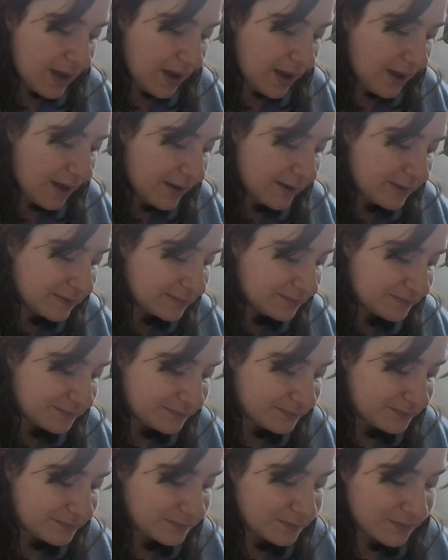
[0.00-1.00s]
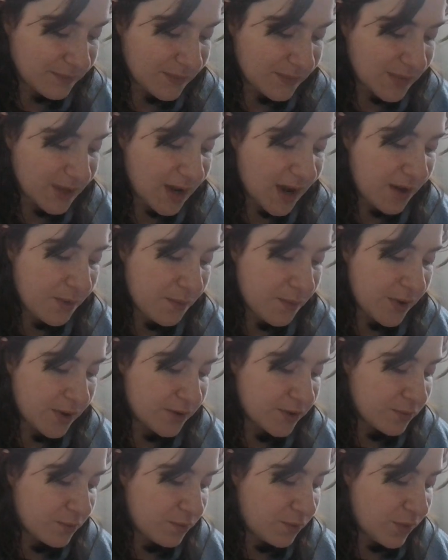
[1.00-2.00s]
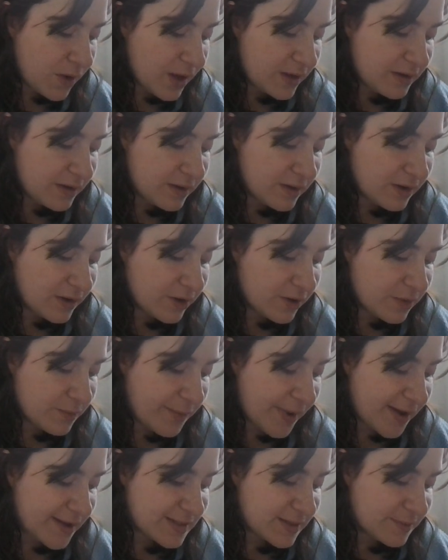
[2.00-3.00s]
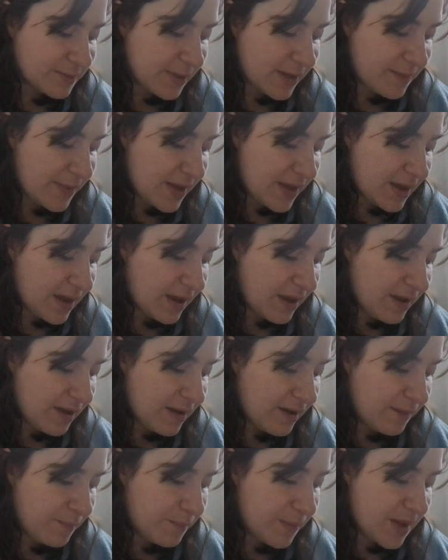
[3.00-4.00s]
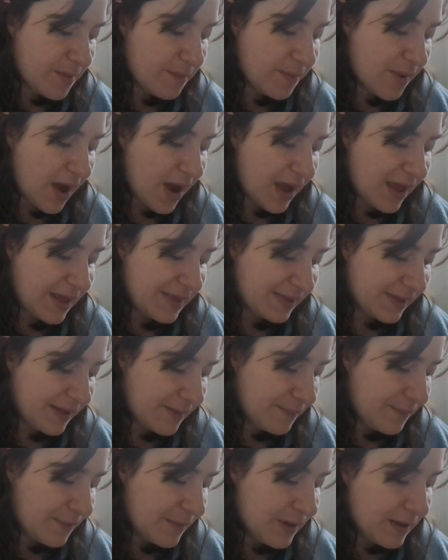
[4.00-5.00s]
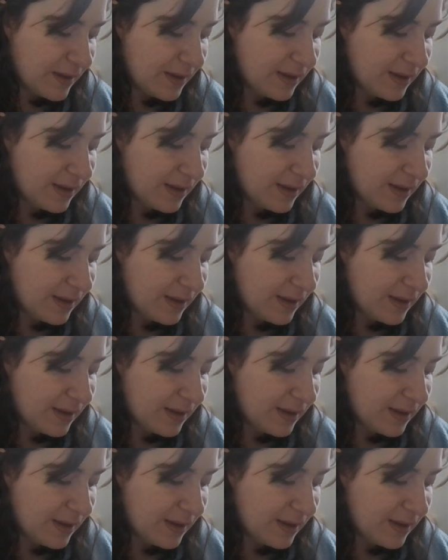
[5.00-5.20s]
Um I wondered what could possibly be be behind them.